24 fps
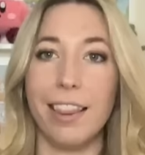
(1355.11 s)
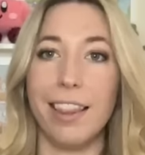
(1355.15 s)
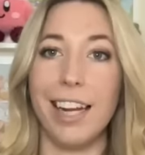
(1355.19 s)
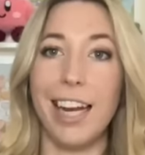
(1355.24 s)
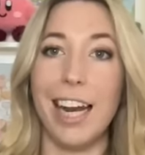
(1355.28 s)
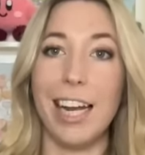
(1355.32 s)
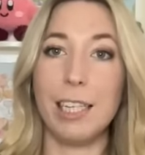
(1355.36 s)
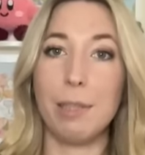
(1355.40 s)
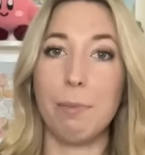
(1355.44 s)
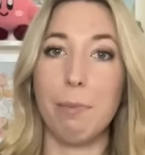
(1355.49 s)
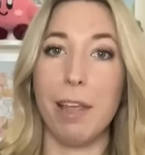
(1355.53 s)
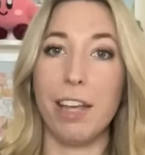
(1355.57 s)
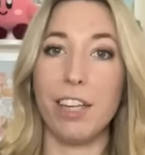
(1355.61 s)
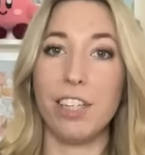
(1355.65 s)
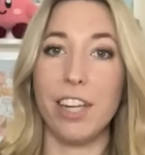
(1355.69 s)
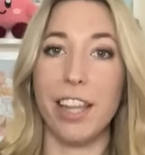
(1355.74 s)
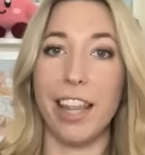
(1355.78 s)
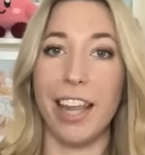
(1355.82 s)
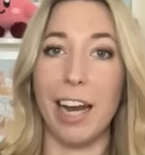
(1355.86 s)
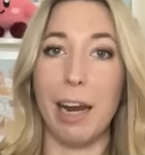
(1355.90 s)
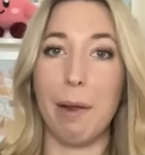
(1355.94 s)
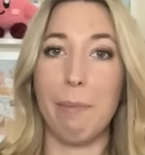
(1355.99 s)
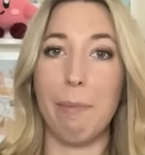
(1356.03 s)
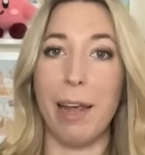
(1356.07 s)
The next plush
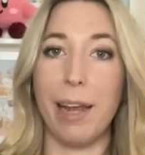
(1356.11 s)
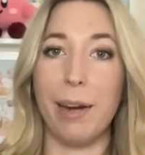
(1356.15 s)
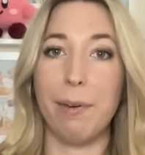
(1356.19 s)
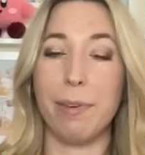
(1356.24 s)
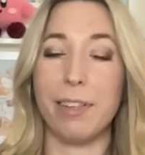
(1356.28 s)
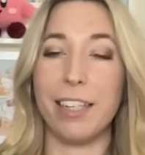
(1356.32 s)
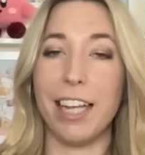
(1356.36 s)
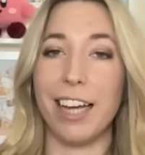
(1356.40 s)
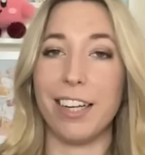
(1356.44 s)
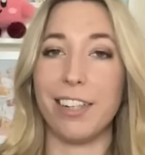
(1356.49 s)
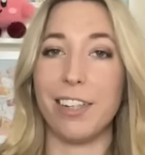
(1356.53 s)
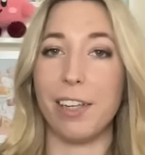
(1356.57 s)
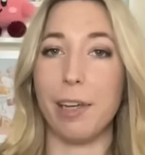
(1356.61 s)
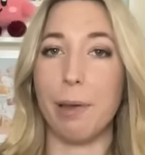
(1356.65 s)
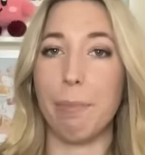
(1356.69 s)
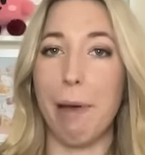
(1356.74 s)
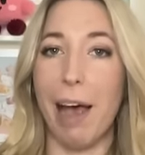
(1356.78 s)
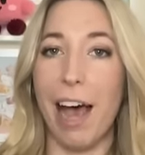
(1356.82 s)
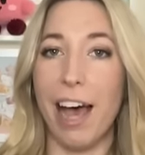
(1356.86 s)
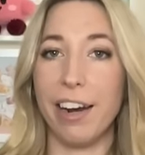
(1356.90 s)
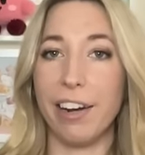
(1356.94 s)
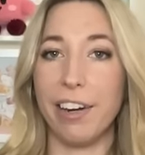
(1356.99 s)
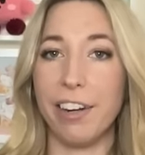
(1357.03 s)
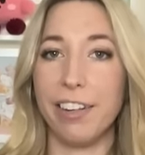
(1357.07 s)
that I made was actually a
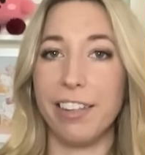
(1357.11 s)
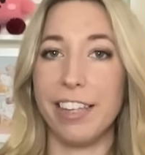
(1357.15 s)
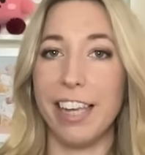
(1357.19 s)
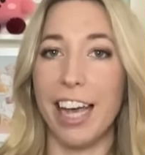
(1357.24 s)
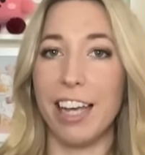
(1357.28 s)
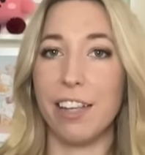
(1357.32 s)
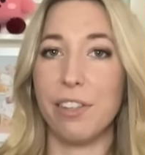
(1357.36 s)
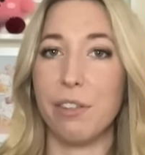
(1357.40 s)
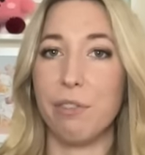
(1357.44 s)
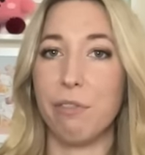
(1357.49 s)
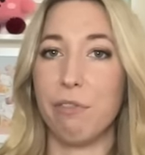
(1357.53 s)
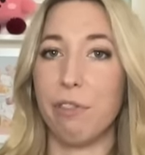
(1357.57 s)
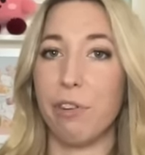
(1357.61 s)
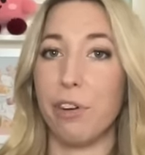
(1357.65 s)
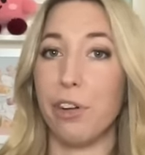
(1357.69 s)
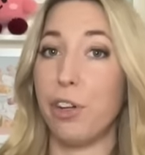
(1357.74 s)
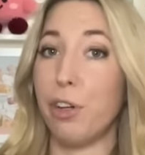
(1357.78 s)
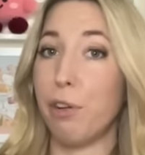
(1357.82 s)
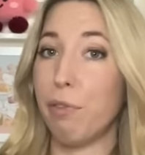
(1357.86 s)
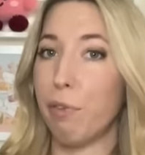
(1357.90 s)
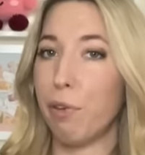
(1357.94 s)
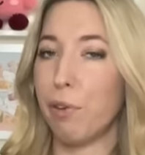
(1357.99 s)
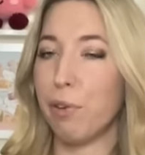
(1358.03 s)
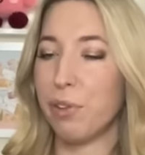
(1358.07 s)
pattern test for
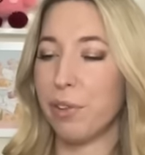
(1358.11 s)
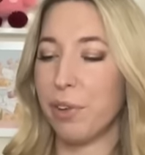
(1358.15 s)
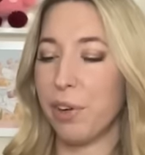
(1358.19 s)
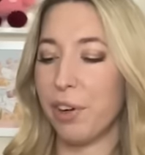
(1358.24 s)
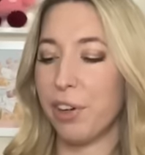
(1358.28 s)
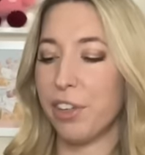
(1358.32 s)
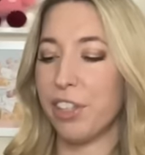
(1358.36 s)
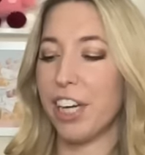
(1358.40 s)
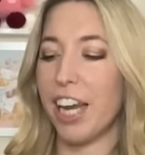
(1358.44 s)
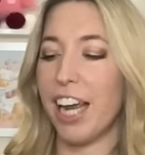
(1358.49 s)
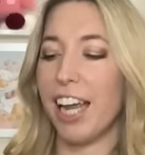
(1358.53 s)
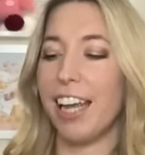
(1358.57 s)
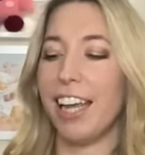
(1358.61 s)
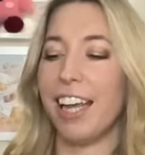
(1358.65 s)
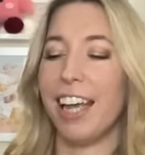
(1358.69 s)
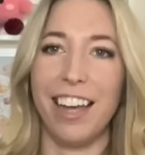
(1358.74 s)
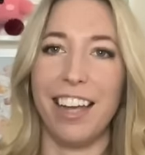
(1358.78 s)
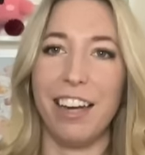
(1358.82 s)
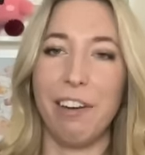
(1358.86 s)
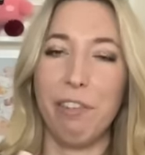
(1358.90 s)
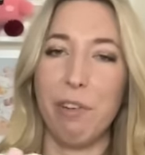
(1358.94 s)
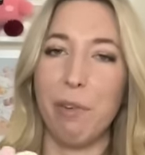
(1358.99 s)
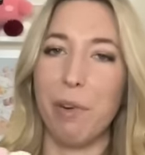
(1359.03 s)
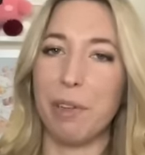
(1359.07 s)
Yuval's crochet.
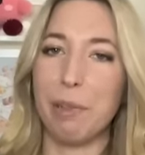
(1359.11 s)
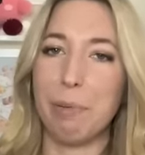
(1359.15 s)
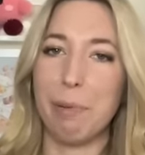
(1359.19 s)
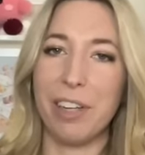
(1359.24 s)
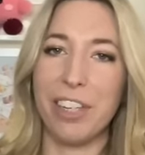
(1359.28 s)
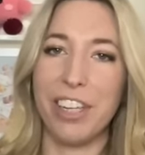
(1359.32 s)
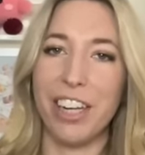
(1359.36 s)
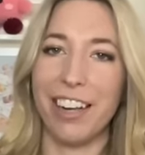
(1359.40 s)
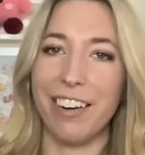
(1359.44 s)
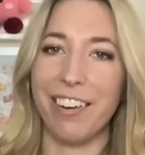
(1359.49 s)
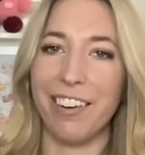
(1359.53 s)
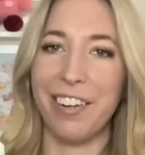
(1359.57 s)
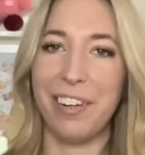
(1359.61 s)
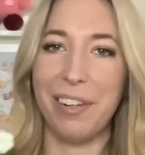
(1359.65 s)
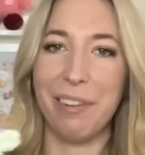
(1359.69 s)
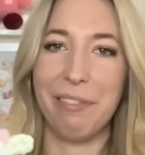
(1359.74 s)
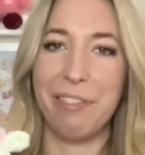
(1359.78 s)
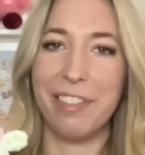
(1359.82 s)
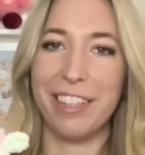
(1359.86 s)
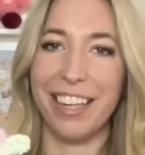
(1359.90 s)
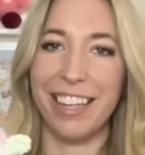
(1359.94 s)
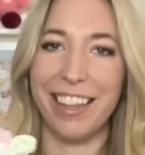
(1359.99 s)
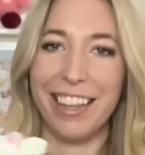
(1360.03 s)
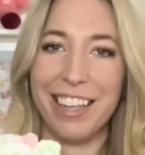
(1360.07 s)
And if you watch my channel, you've
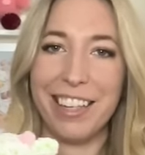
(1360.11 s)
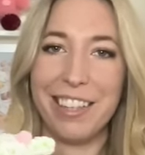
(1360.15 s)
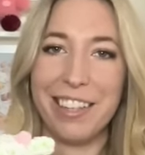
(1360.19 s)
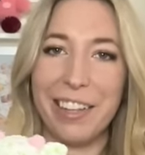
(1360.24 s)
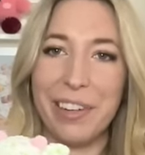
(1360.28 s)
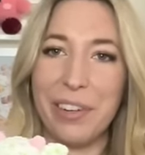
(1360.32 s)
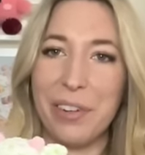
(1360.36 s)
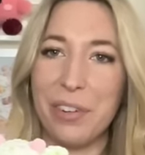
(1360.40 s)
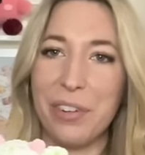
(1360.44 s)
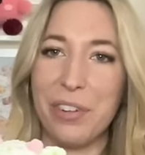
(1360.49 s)
seen this little